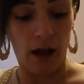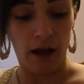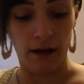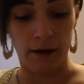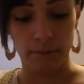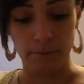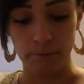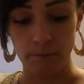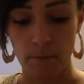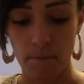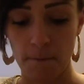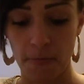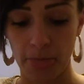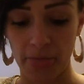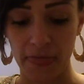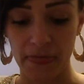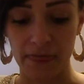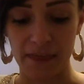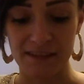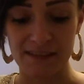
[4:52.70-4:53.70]

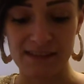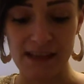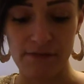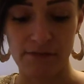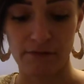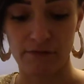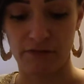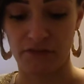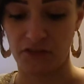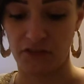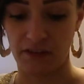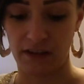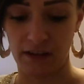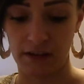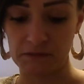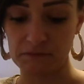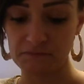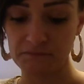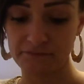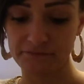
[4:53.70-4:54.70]
The seventh
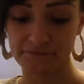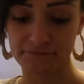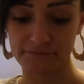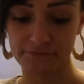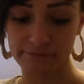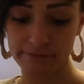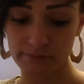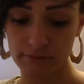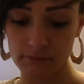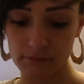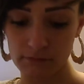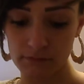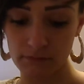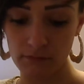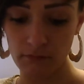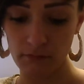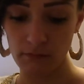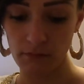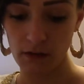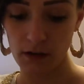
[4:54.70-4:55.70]
thing
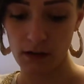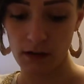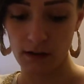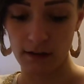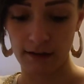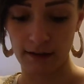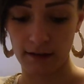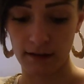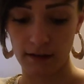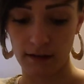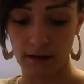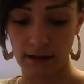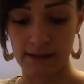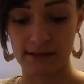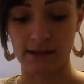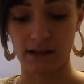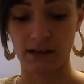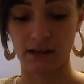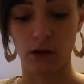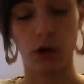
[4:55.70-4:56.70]

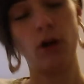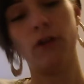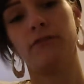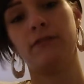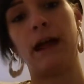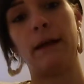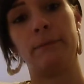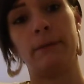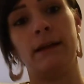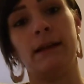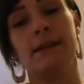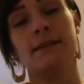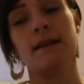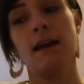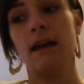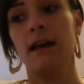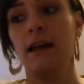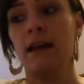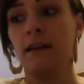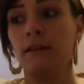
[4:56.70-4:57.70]
is cloth nappies.
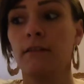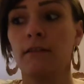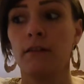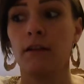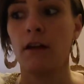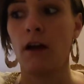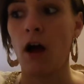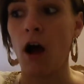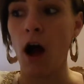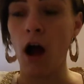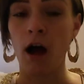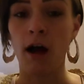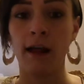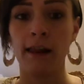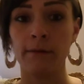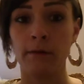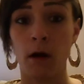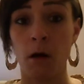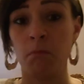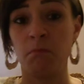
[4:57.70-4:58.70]

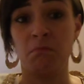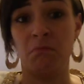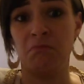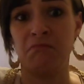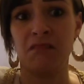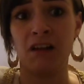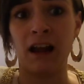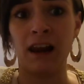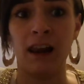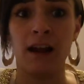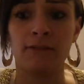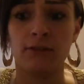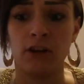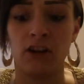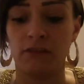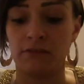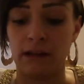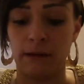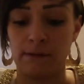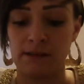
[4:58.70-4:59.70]
I love
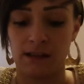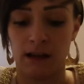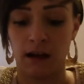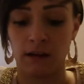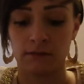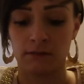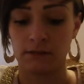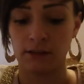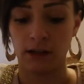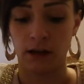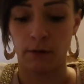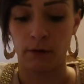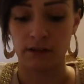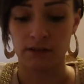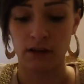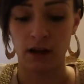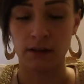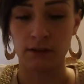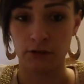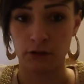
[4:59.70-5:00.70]
cloth nappies.
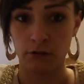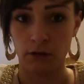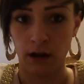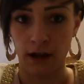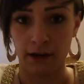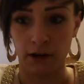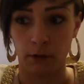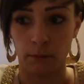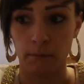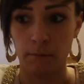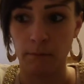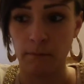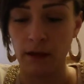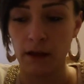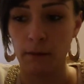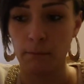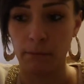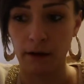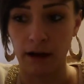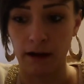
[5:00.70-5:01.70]
Like I do like them,
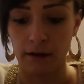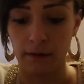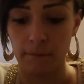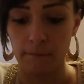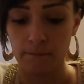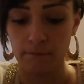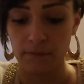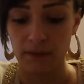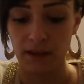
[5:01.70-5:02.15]
but